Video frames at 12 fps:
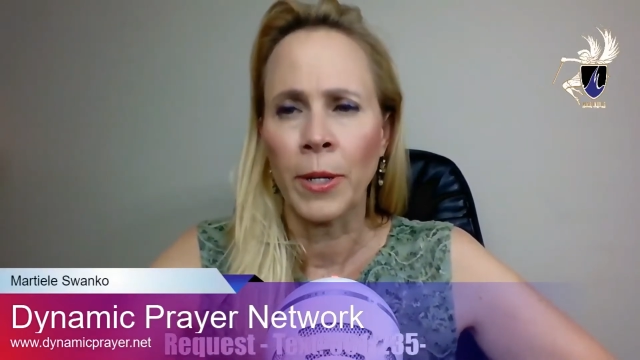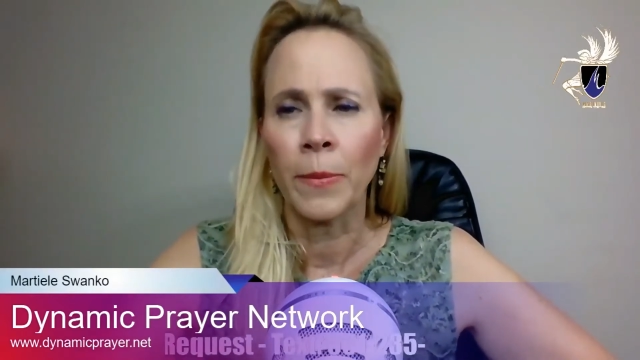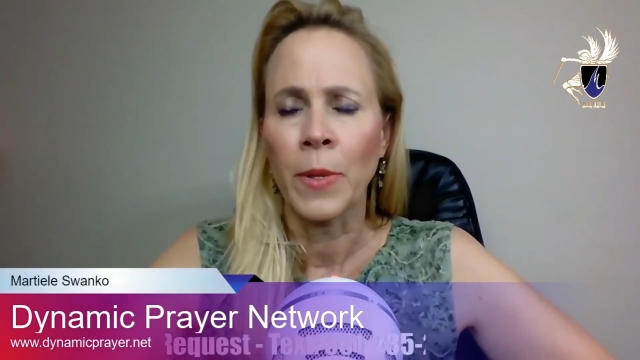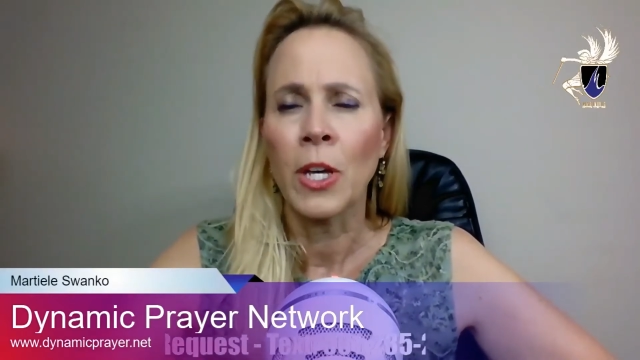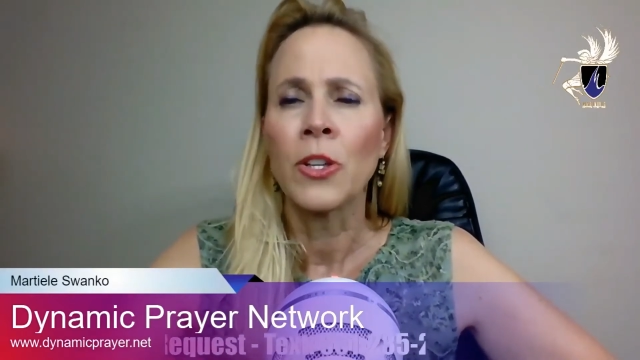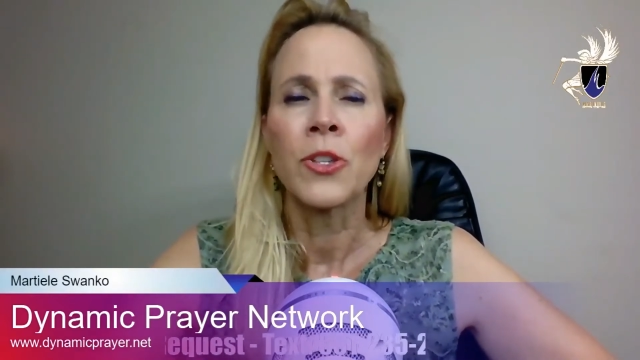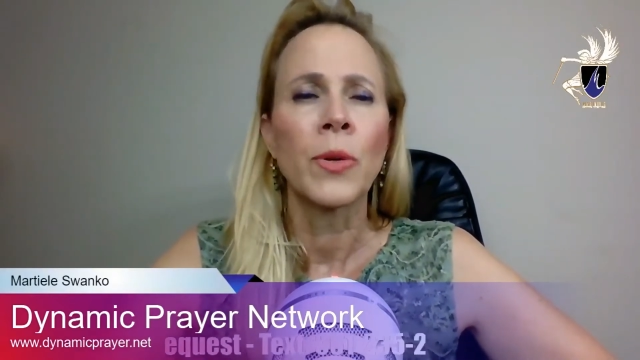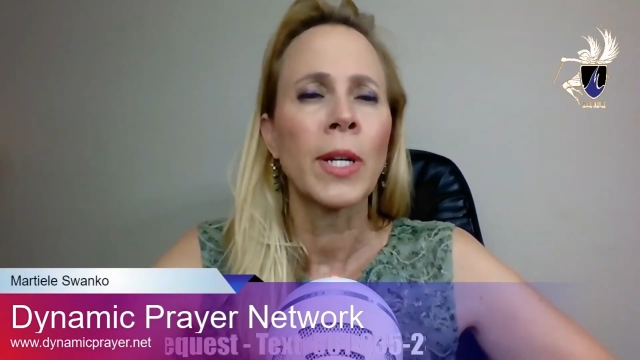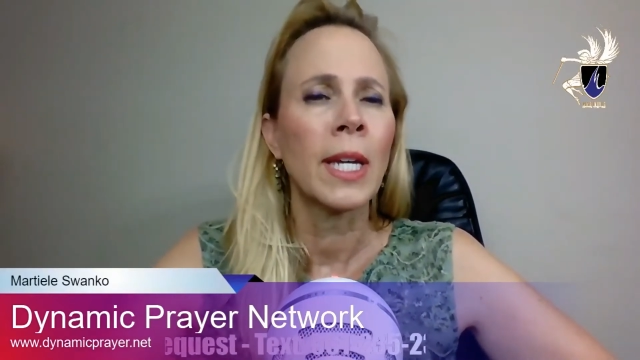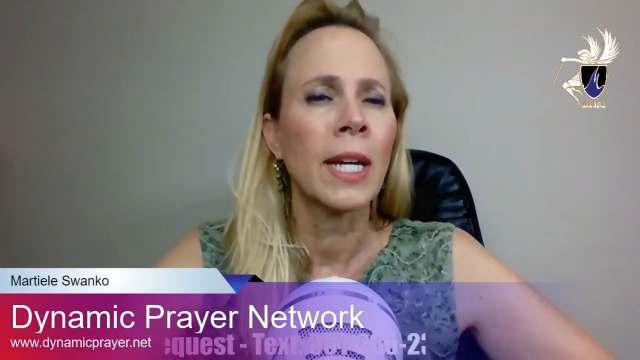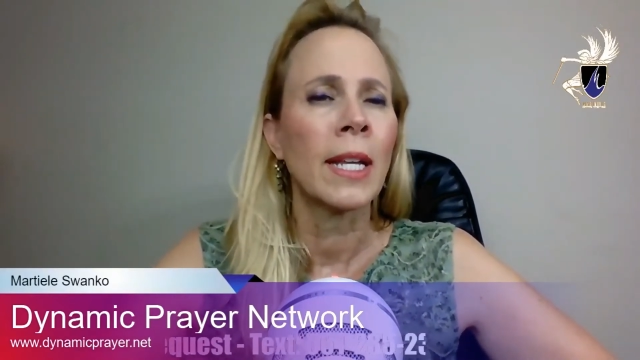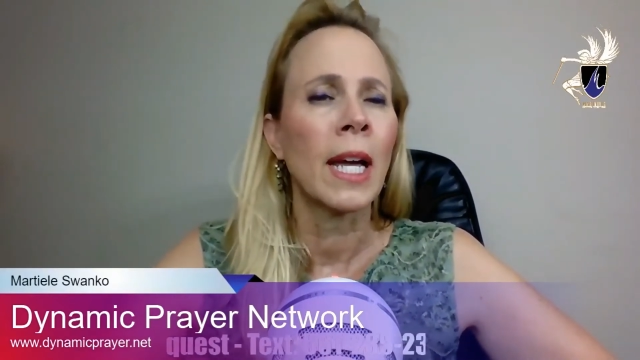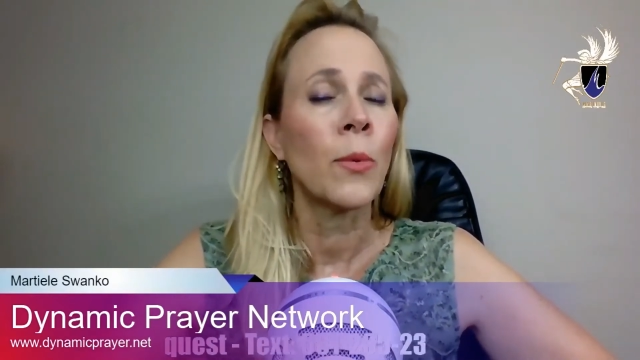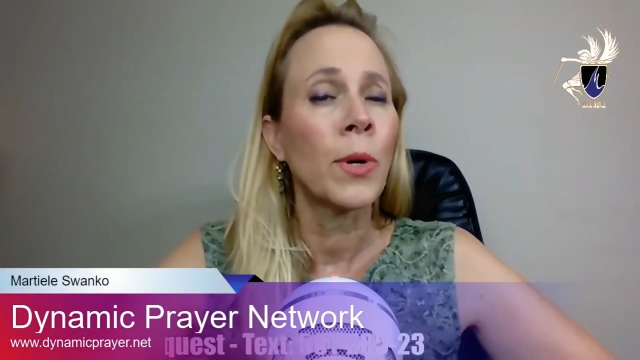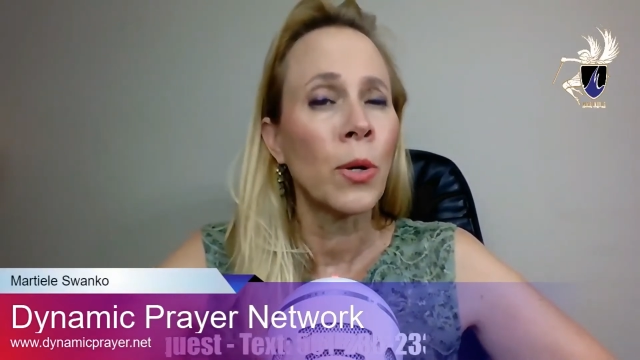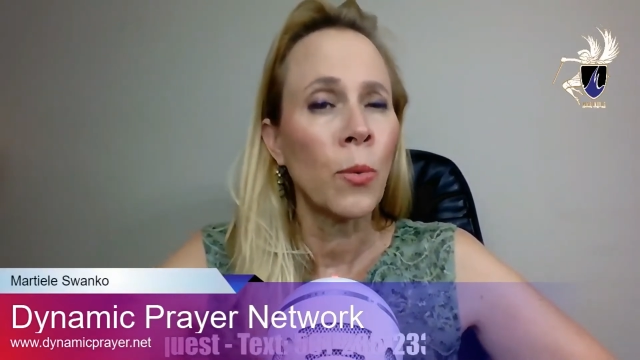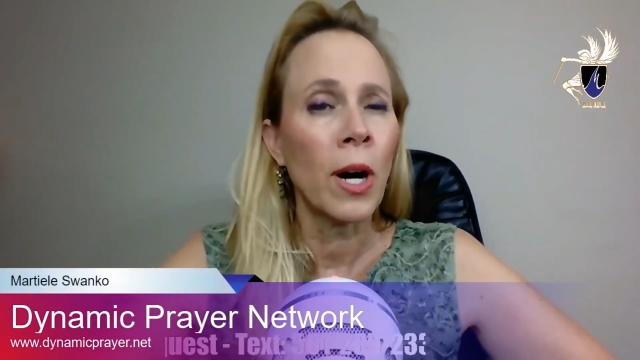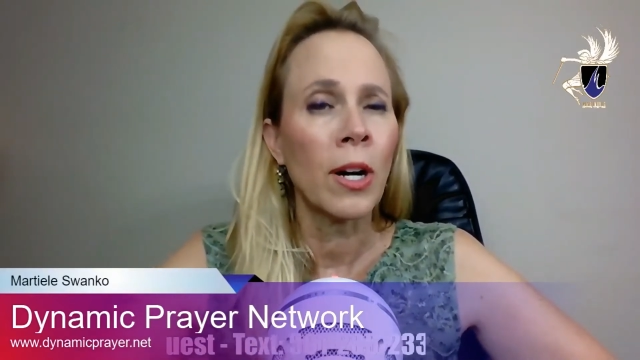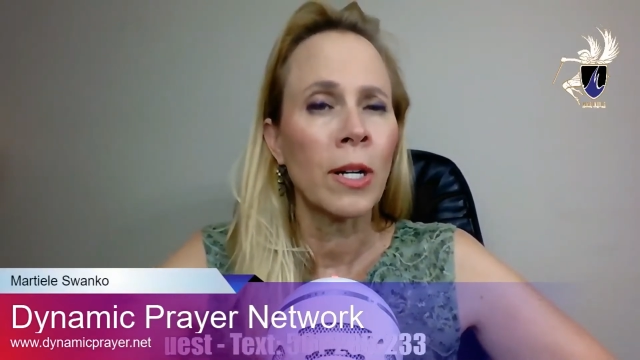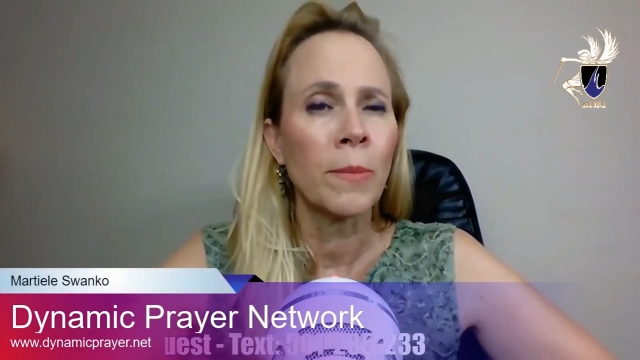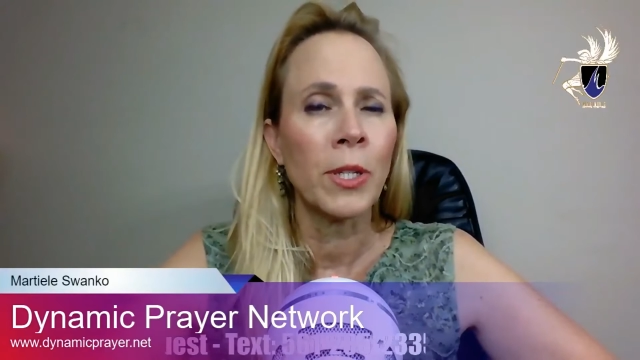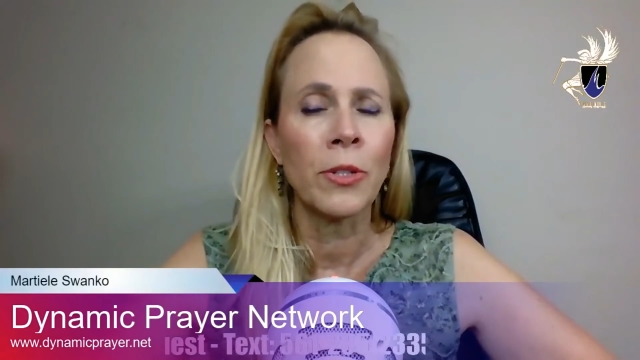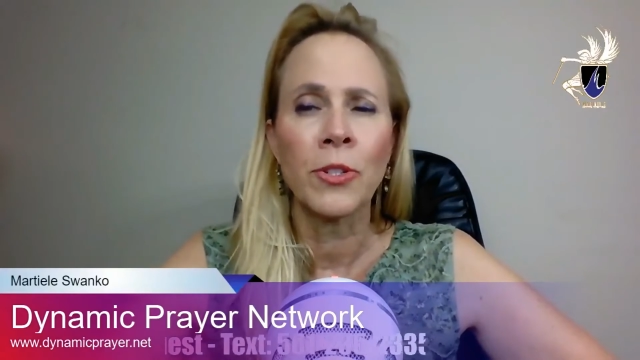So again, I want to welcome you to the